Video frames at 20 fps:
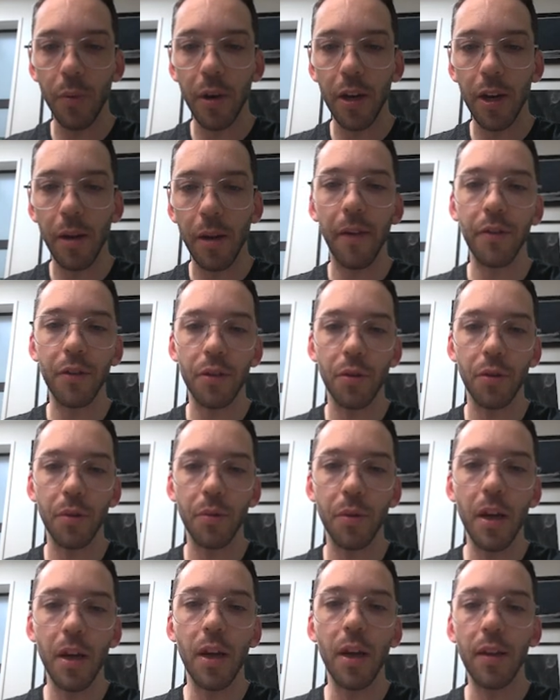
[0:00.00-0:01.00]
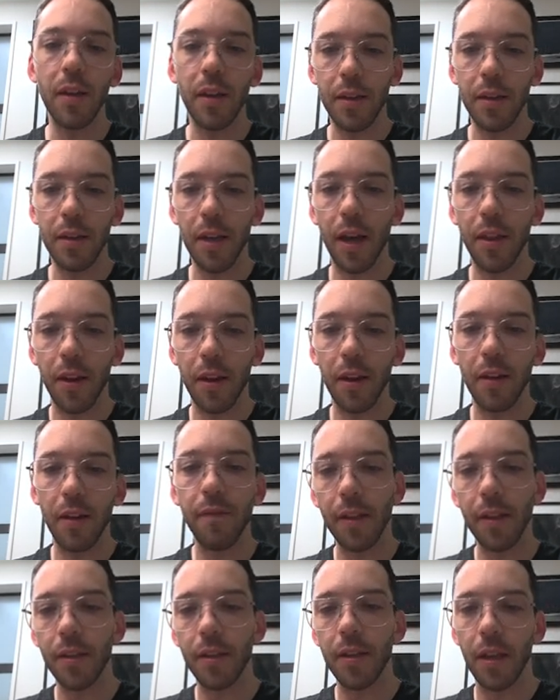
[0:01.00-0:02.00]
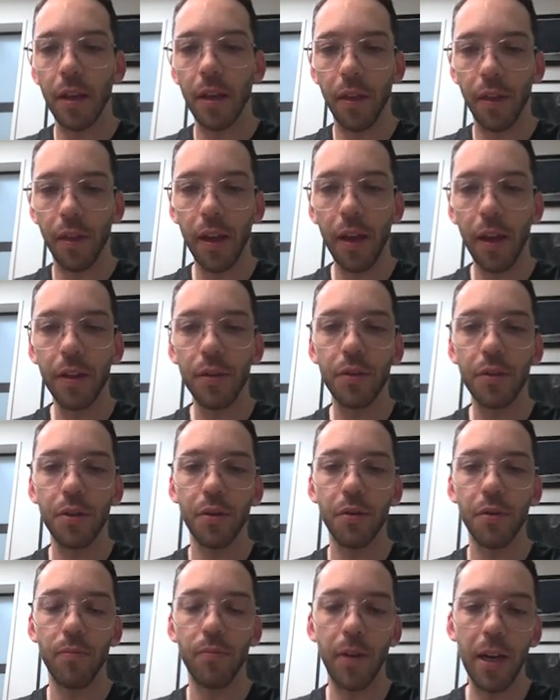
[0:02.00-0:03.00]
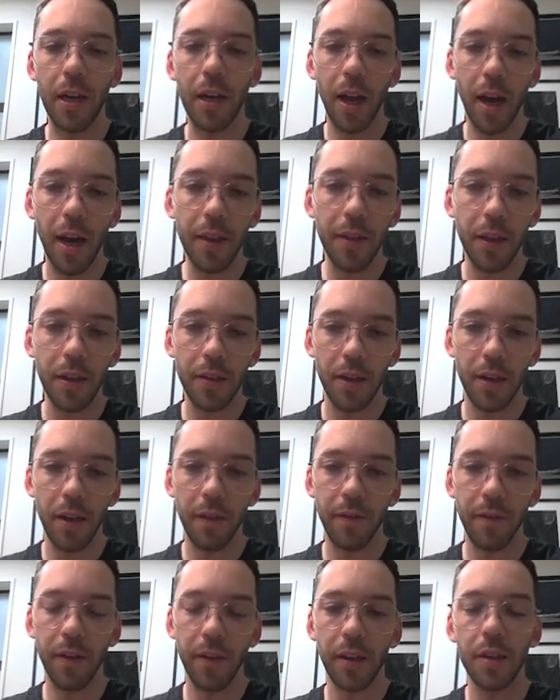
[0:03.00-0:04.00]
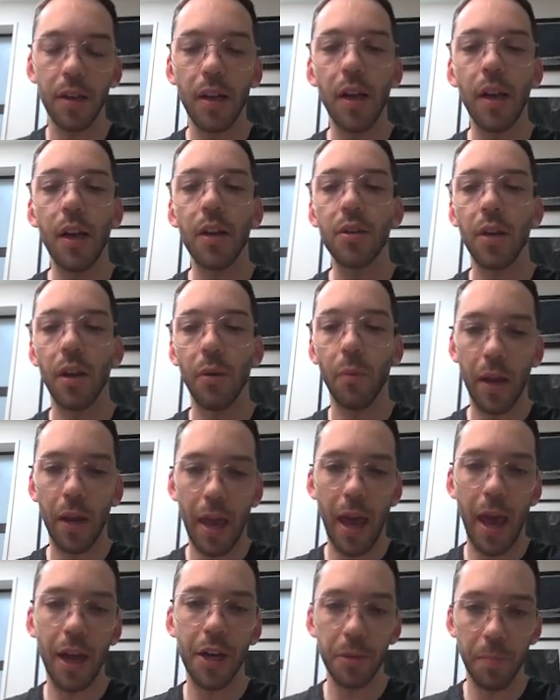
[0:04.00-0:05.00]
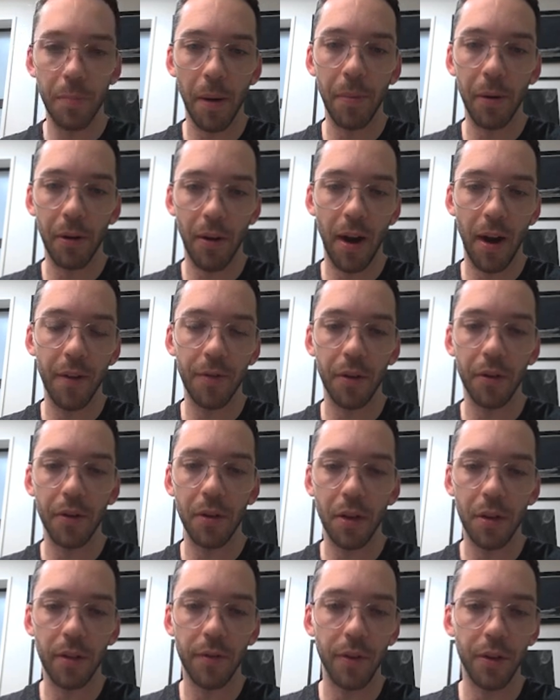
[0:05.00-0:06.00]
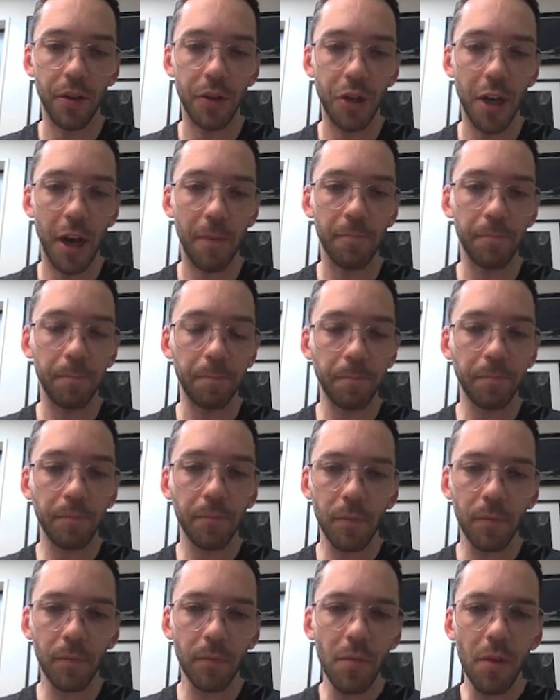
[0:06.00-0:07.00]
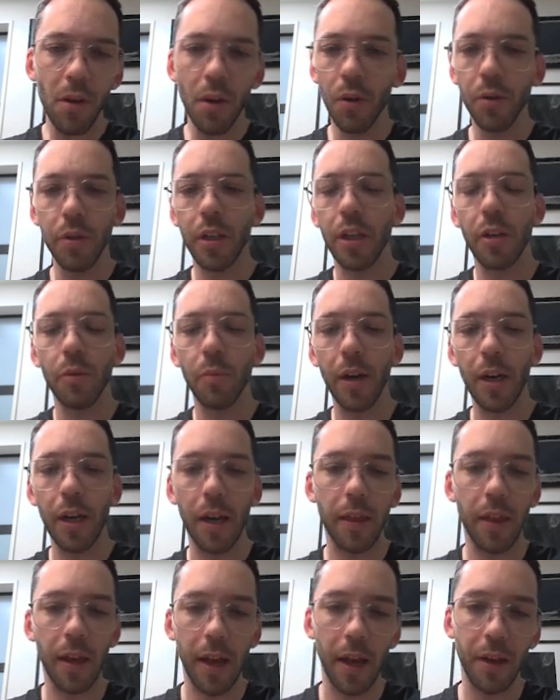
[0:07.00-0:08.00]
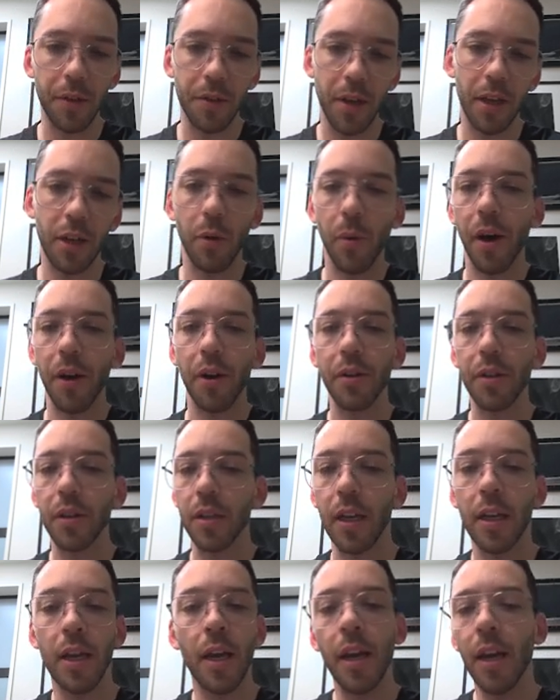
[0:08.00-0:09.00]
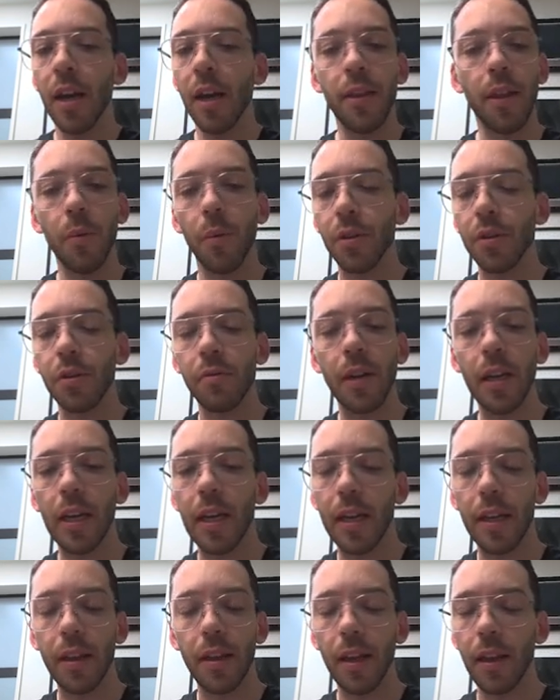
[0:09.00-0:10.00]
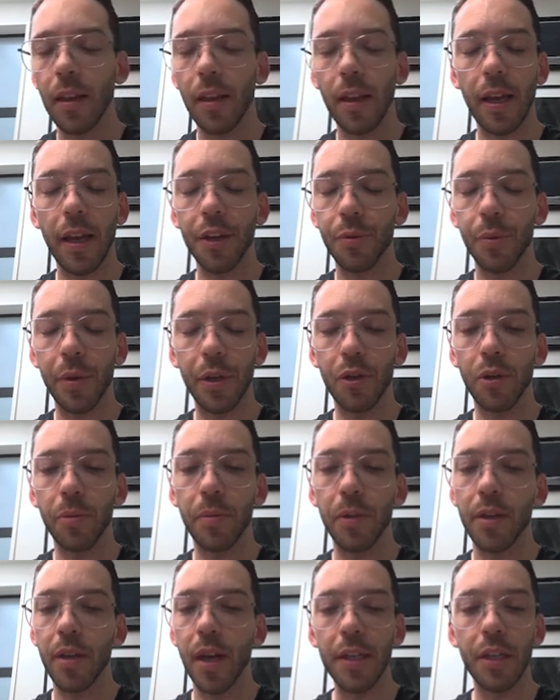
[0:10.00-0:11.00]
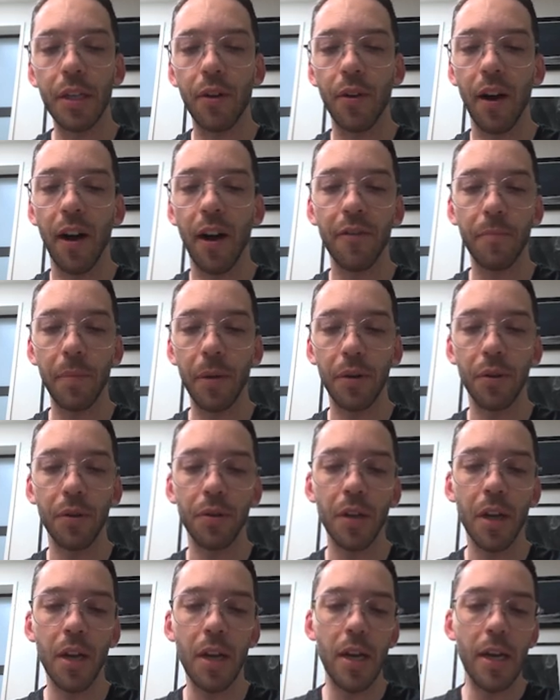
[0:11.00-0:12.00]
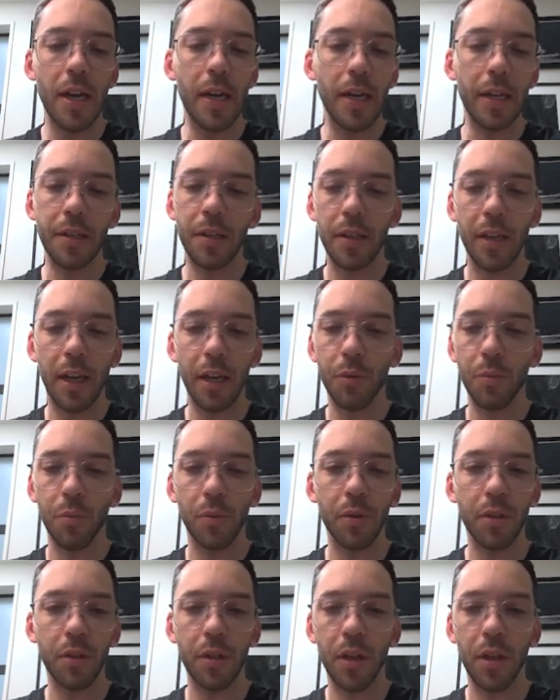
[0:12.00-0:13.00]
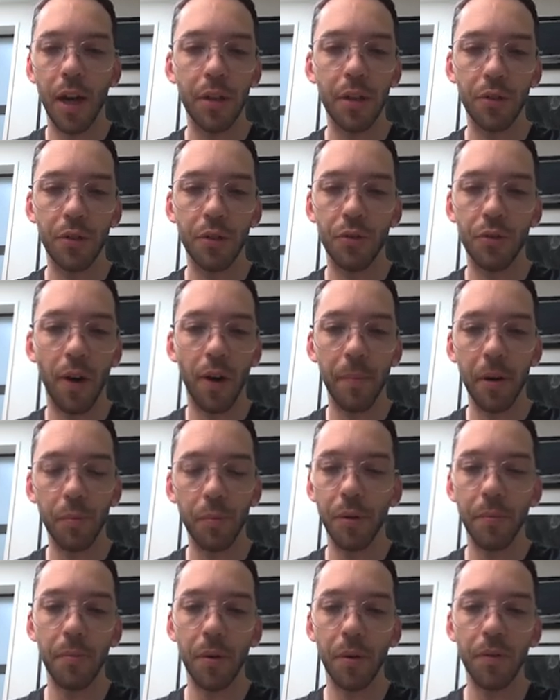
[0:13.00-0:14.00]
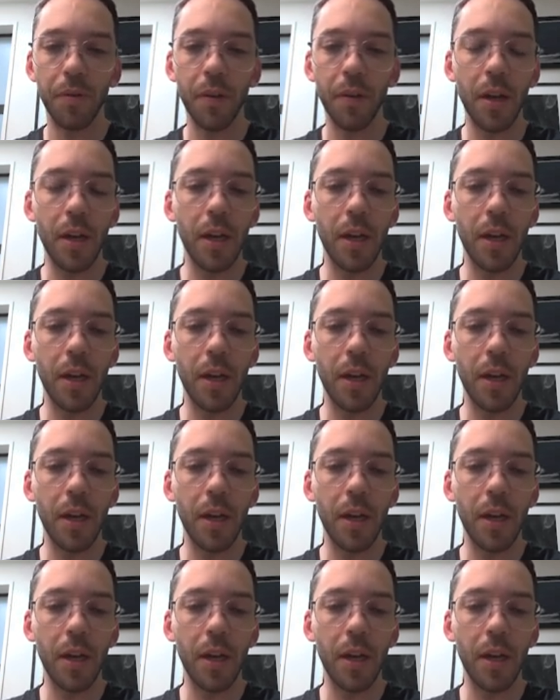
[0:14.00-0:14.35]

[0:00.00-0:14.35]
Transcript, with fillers: end up having to do these other fancier things to reline these defects so that we can just pop a graft onto this for this chap, because he didn't want anything else. And quite honestly, there wasn't really anything else we could do besides a graft, because his skin was tight as a drum and it wouldn't move.